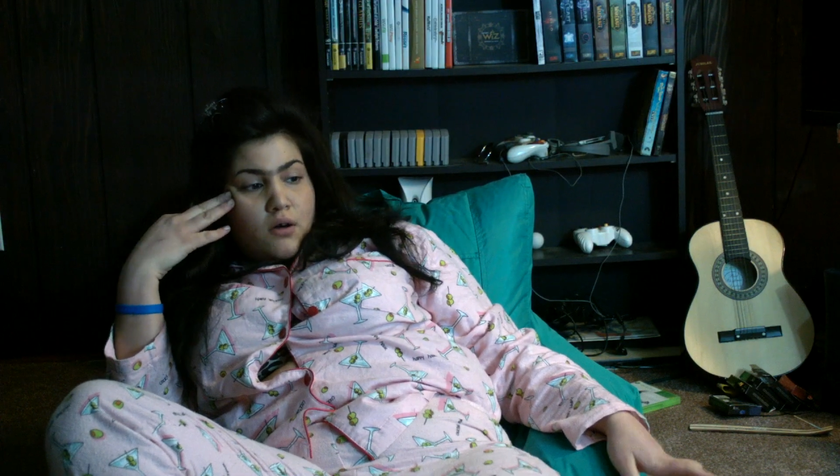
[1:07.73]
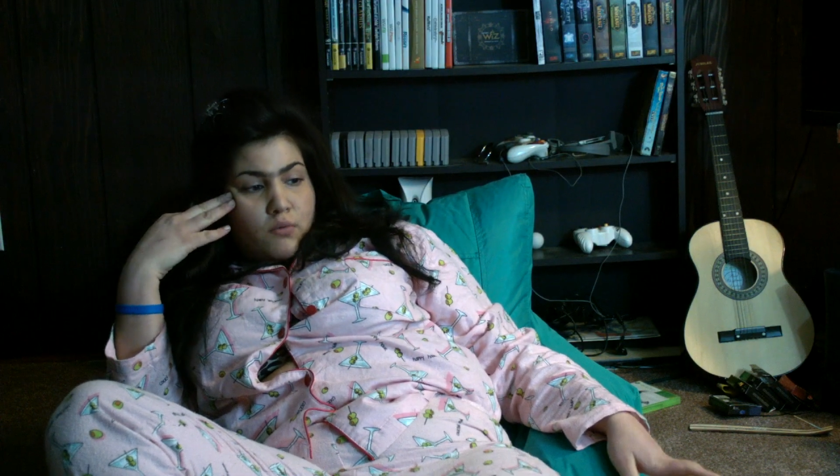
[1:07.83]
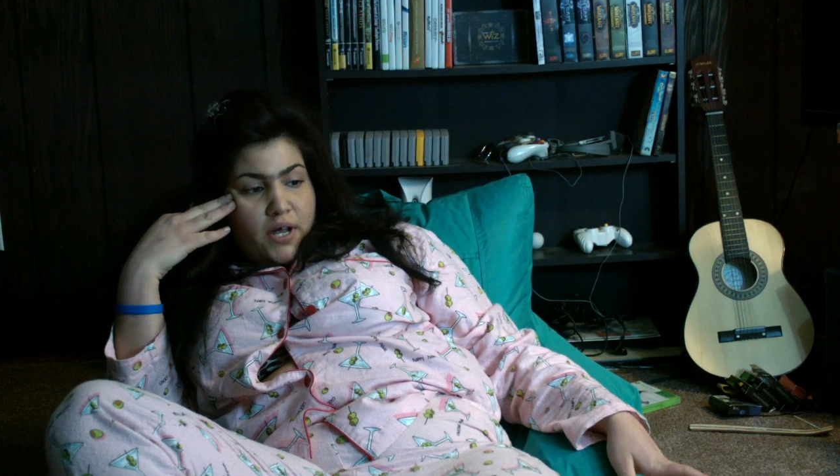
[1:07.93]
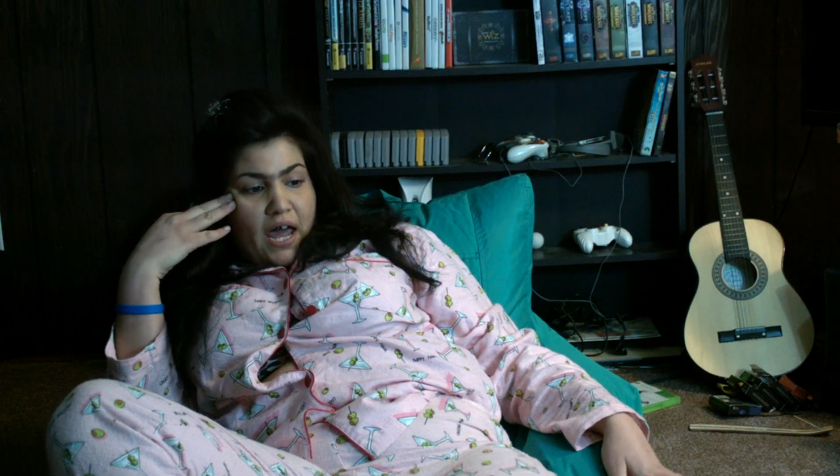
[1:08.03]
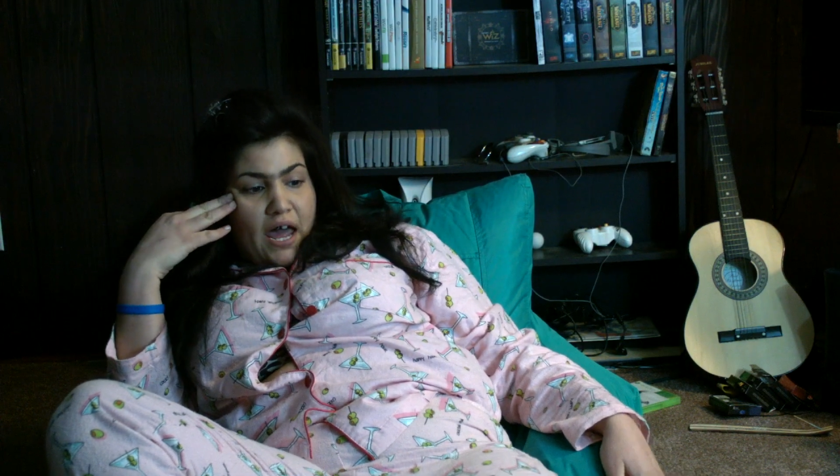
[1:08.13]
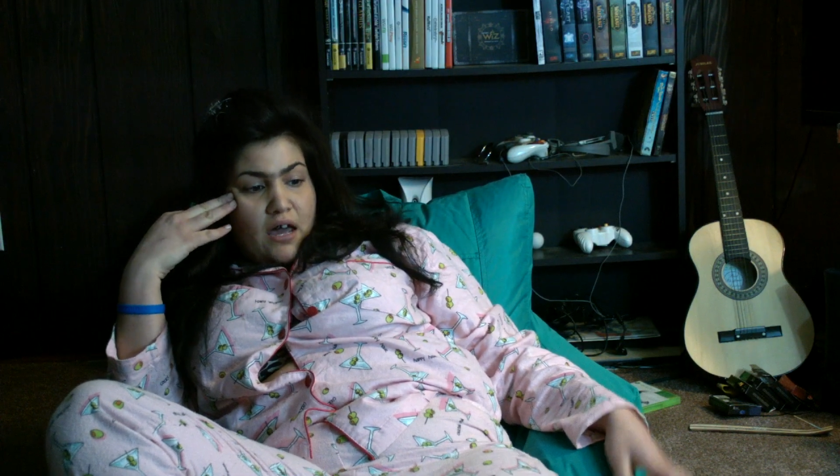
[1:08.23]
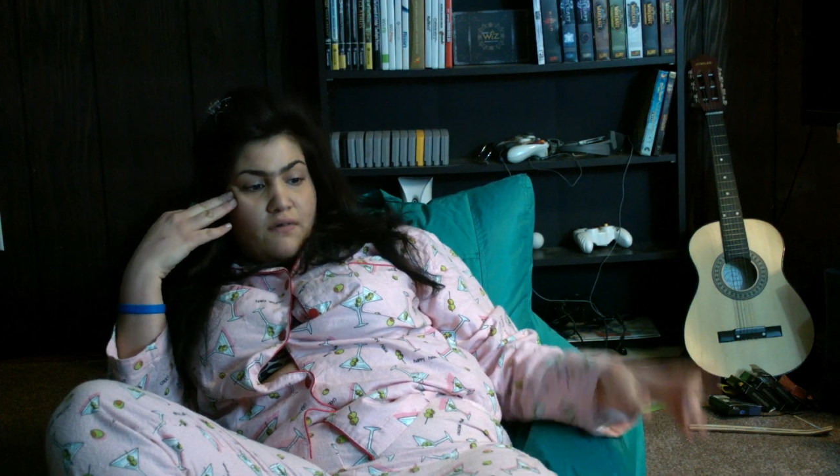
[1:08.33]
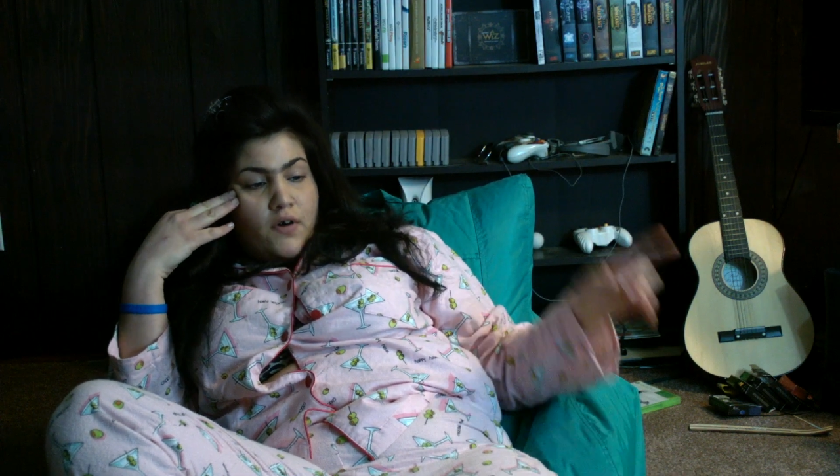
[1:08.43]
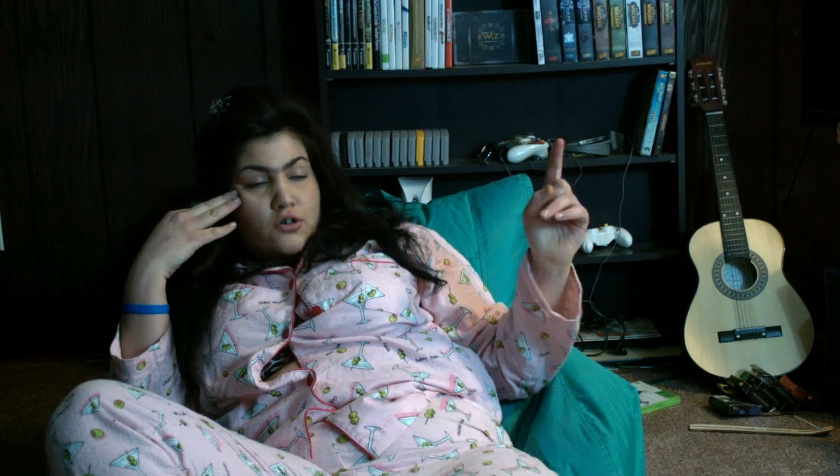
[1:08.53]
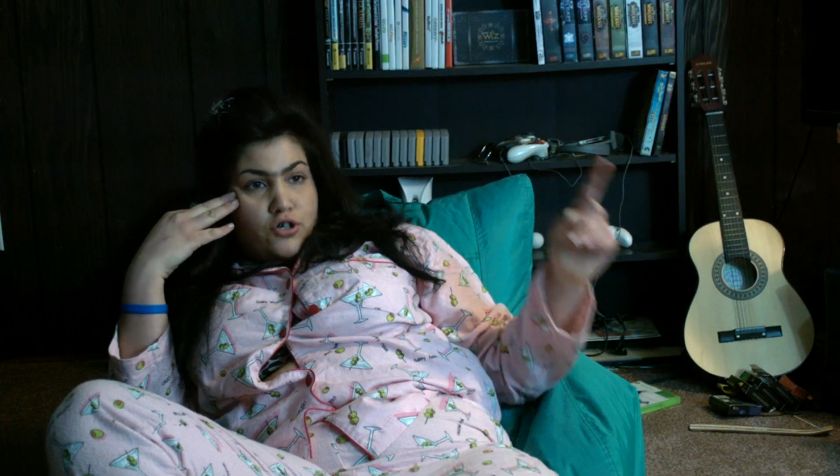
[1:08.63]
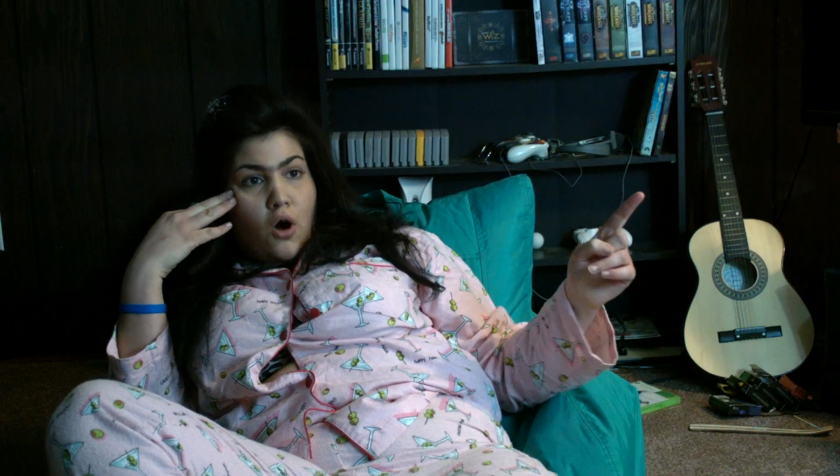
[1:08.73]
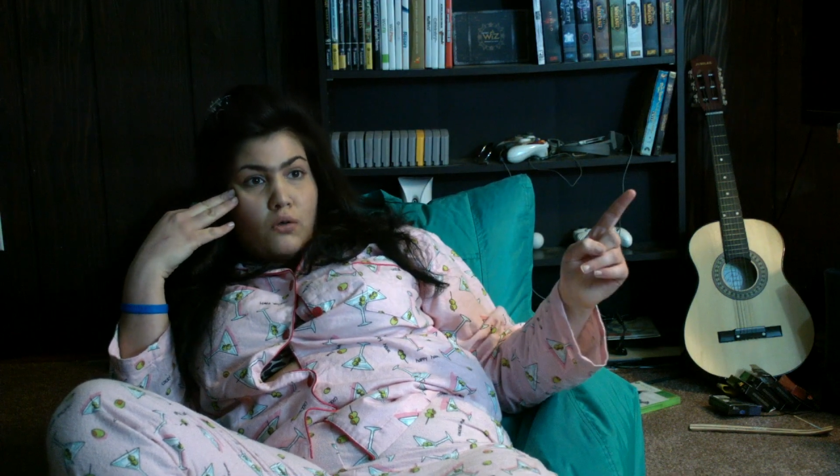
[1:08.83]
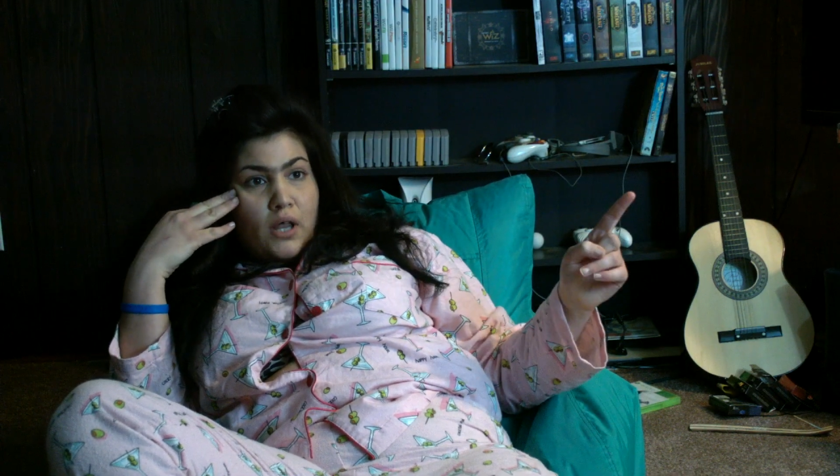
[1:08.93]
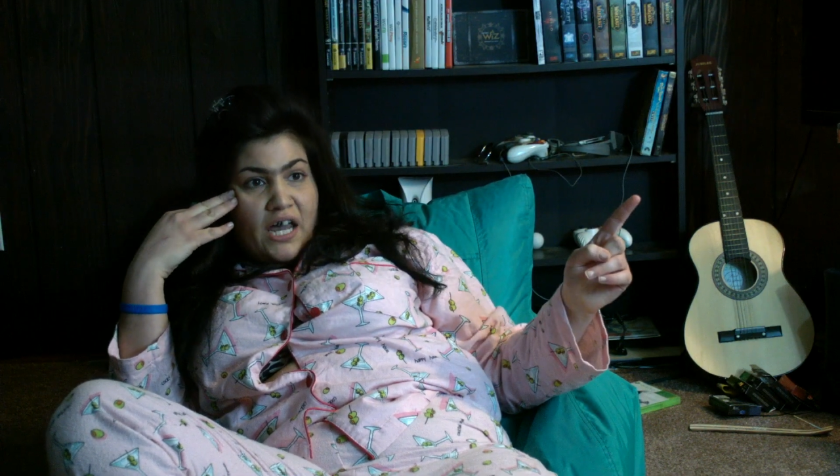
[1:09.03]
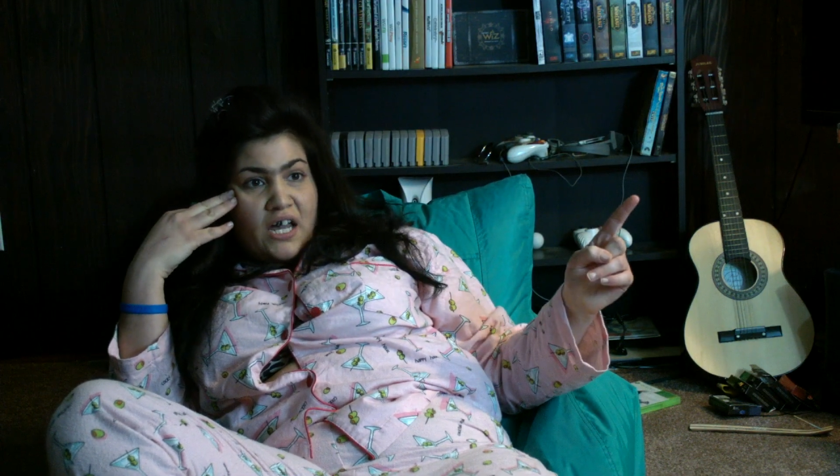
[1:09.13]
We have
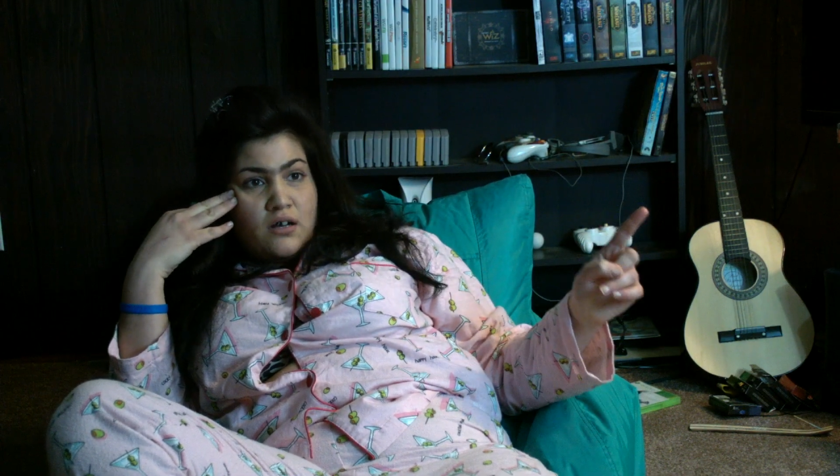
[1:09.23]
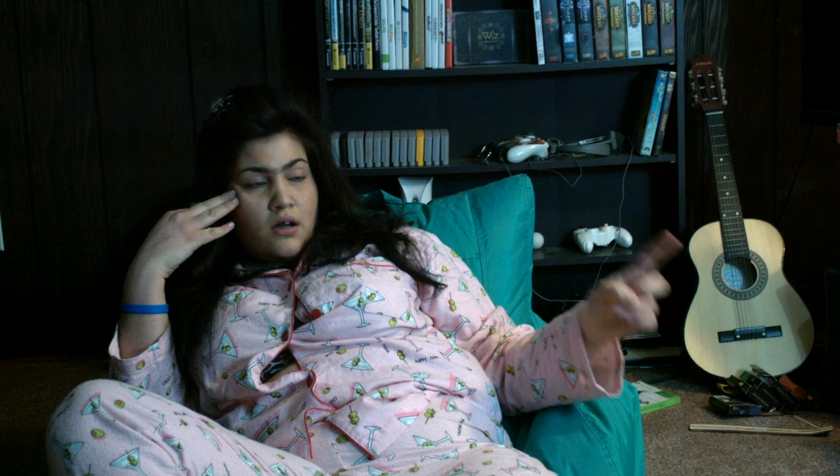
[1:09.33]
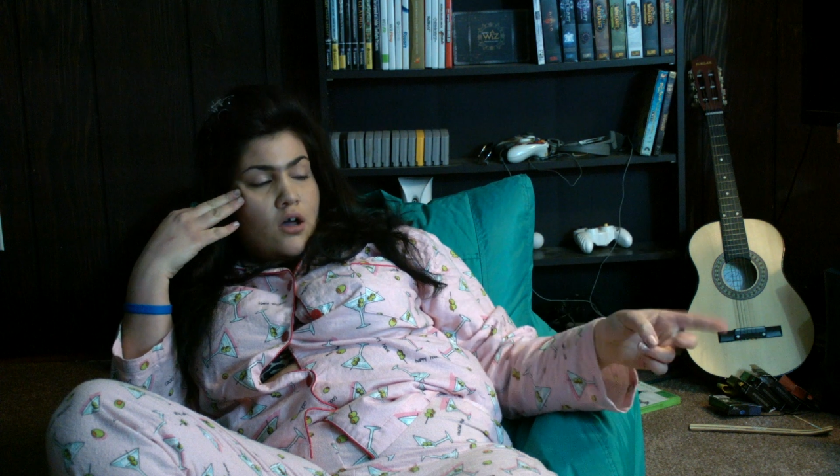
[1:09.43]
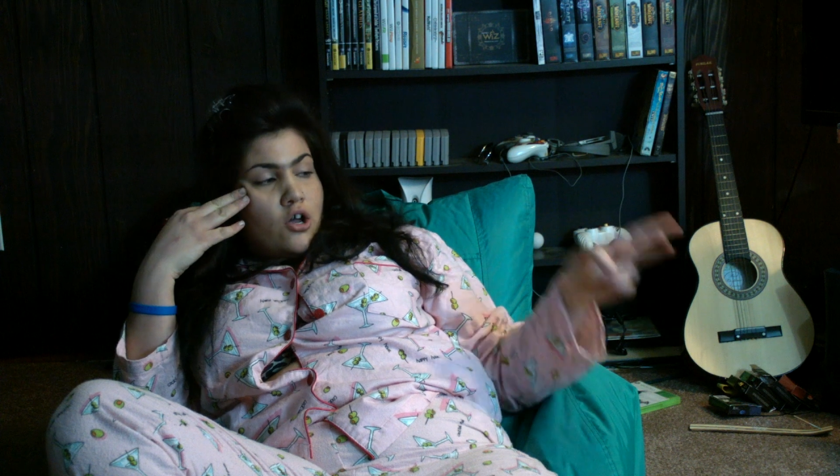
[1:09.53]
Jolene,